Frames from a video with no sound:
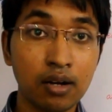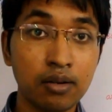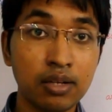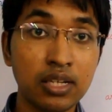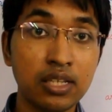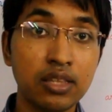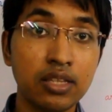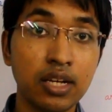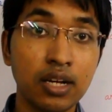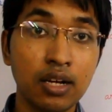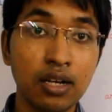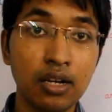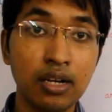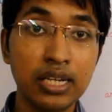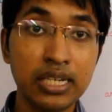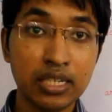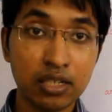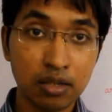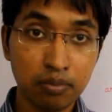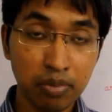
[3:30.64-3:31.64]
in the
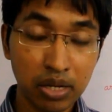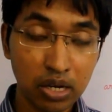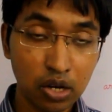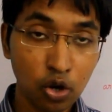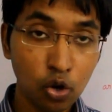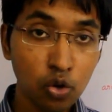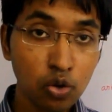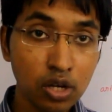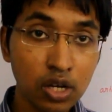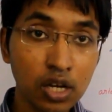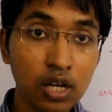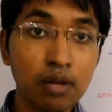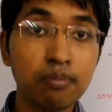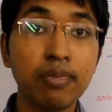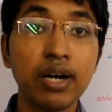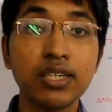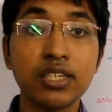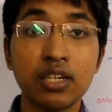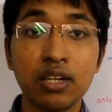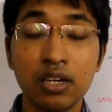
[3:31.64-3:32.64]
link below.
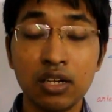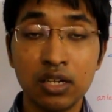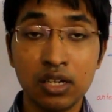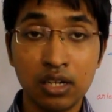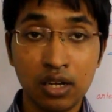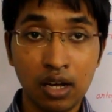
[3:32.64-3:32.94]
But